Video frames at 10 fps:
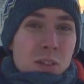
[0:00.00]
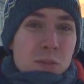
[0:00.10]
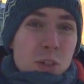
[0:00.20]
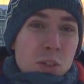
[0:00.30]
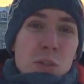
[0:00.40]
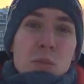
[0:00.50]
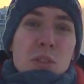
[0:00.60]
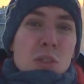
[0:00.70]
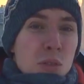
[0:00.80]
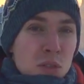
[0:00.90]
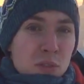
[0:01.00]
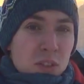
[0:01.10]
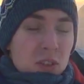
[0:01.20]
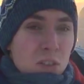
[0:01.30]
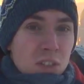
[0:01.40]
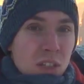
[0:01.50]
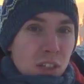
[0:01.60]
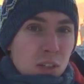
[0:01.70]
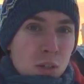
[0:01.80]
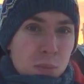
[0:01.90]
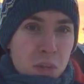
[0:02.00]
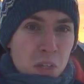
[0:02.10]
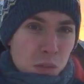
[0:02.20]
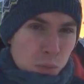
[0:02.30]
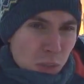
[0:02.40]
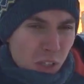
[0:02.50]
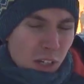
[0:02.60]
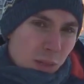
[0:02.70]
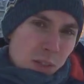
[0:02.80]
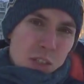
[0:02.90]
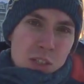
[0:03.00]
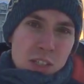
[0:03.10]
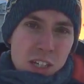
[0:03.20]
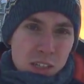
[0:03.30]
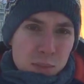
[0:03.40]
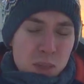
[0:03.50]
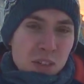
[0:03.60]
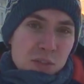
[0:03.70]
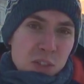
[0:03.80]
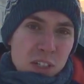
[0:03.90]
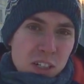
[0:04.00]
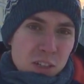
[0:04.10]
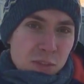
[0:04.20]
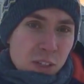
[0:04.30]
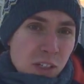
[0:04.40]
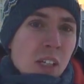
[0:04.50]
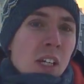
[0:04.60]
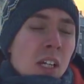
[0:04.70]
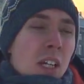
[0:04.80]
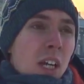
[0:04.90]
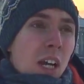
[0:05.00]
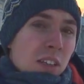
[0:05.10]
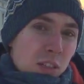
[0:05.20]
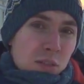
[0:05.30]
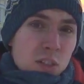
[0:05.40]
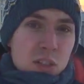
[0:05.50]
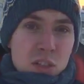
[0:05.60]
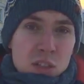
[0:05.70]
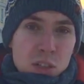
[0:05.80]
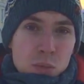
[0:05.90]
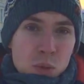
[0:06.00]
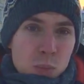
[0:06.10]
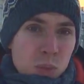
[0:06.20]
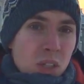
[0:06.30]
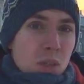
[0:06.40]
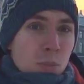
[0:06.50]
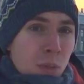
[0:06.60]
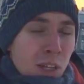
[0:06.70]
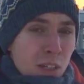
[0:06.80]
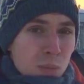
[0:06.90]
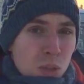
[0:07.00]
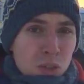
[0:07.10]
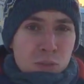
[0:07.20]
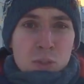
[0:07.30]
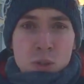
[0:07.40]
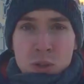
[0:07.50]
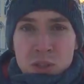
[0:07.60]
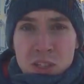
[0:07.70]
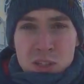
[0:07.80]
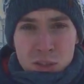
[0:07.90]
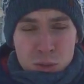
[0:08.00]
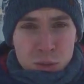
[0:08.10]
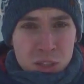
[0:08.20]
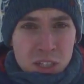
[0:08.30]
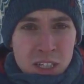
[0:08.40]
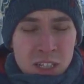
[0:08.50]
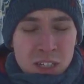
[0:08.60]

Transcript: very reduced feature set compared to what I initially had in mind for the alpha. And this feature set will be planning mode for roads and zones,